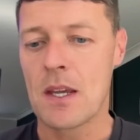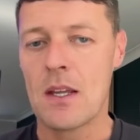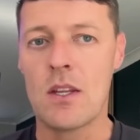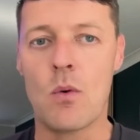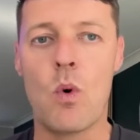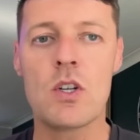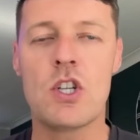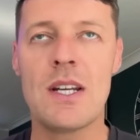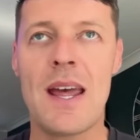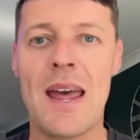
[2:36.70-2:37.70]
they're
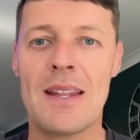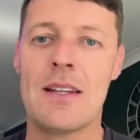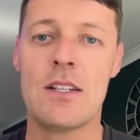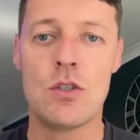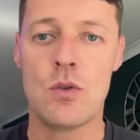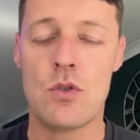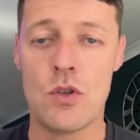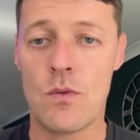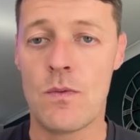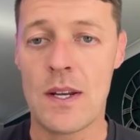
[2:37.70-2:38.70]
watching endless
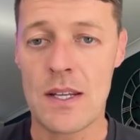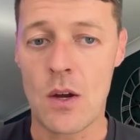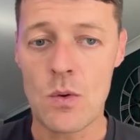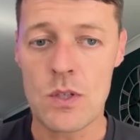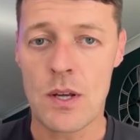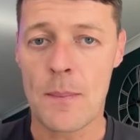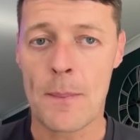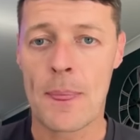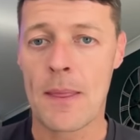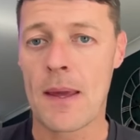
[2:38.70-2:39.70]
YouTube videos.
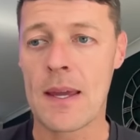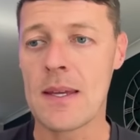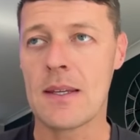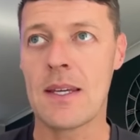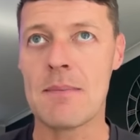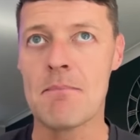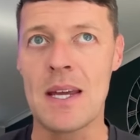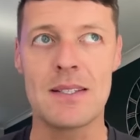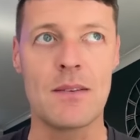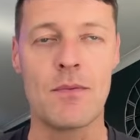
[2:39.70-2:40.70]
Okay? It
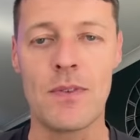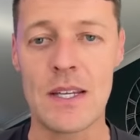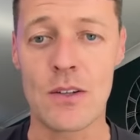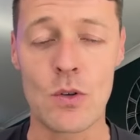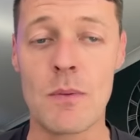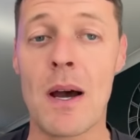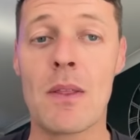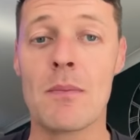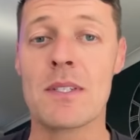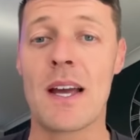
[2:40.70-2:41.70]
makes them feel good about
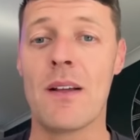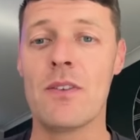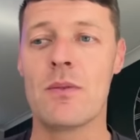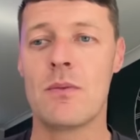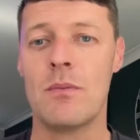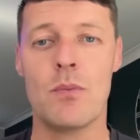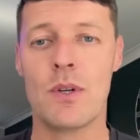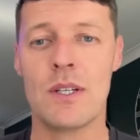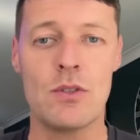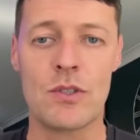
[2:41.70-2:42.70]
themselves, but
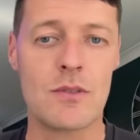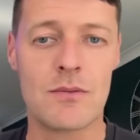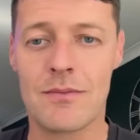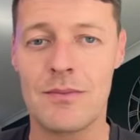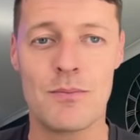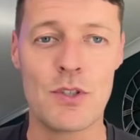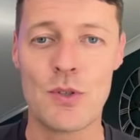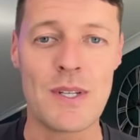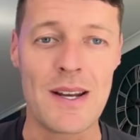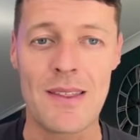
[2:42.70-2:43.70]
it doesn't
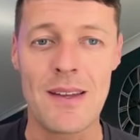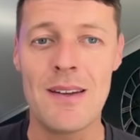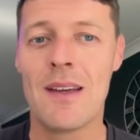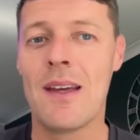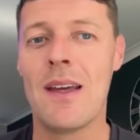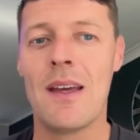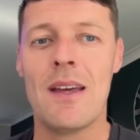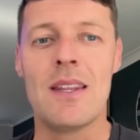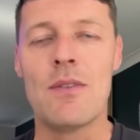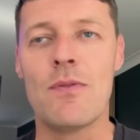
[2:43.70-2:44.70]
produce anything.
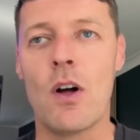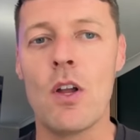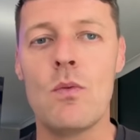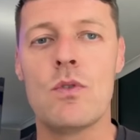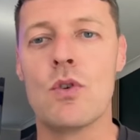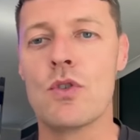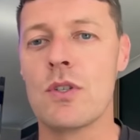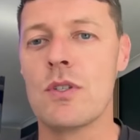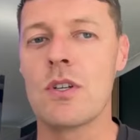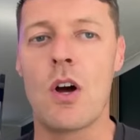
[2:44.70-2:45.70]
They follow
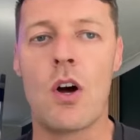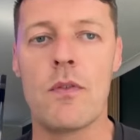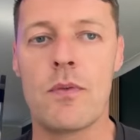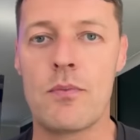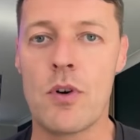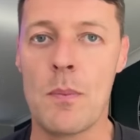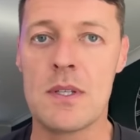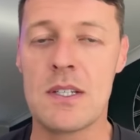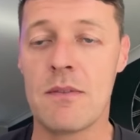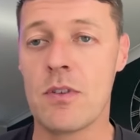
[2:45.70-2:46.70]
dozens of
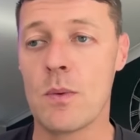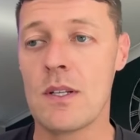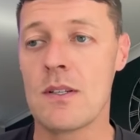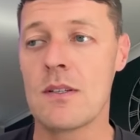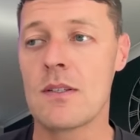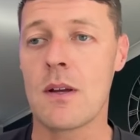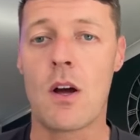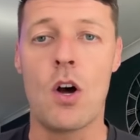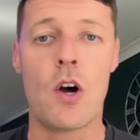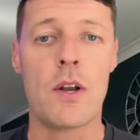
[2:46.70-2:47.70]
property influencers
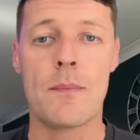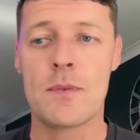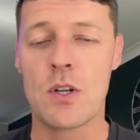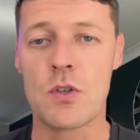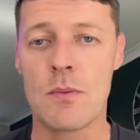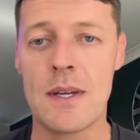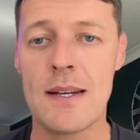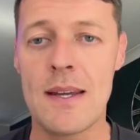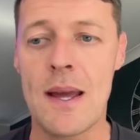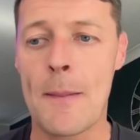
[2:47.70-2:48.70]
on social
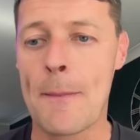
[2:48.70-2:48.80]
media,